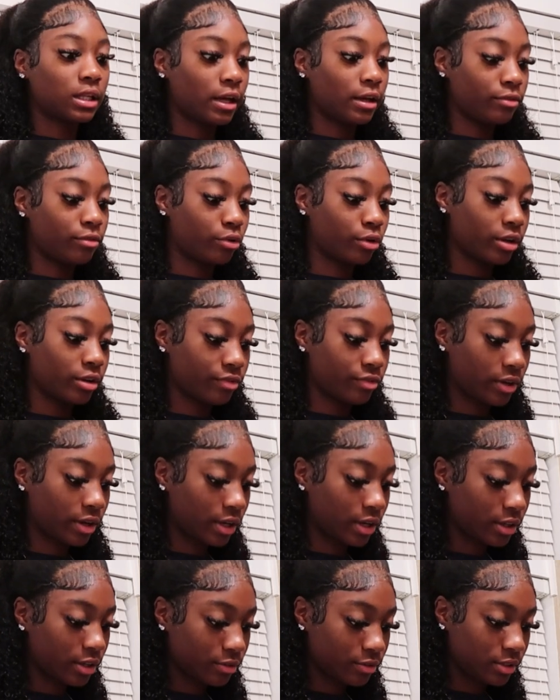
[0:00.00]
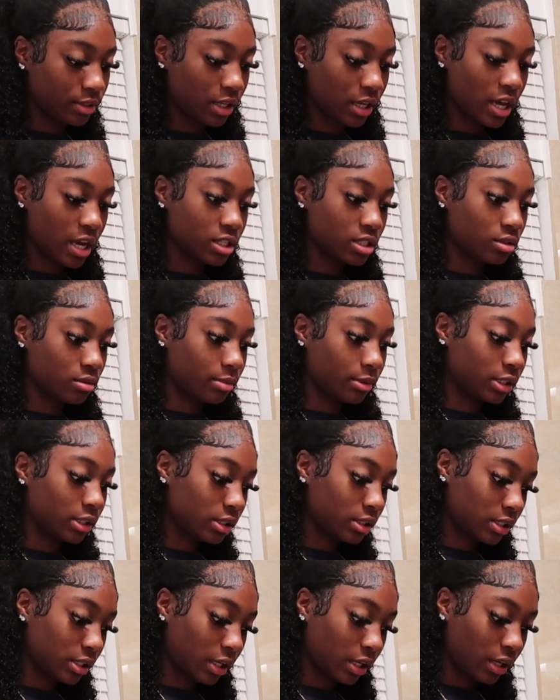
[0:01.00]
like 45 to catch the
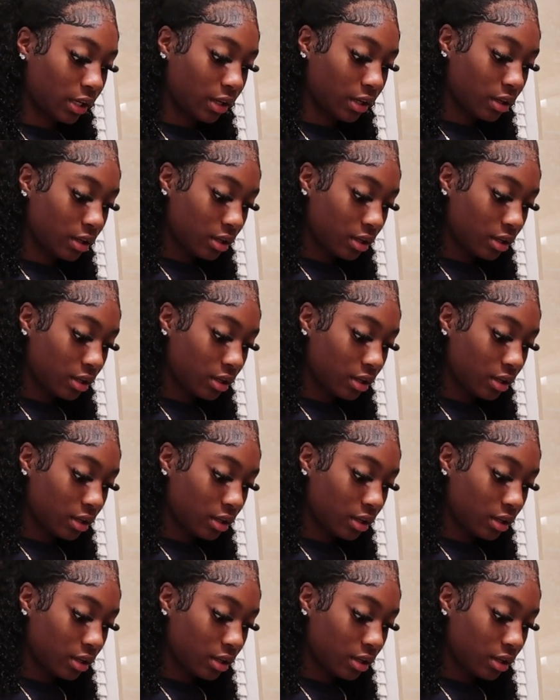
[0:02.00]
bus today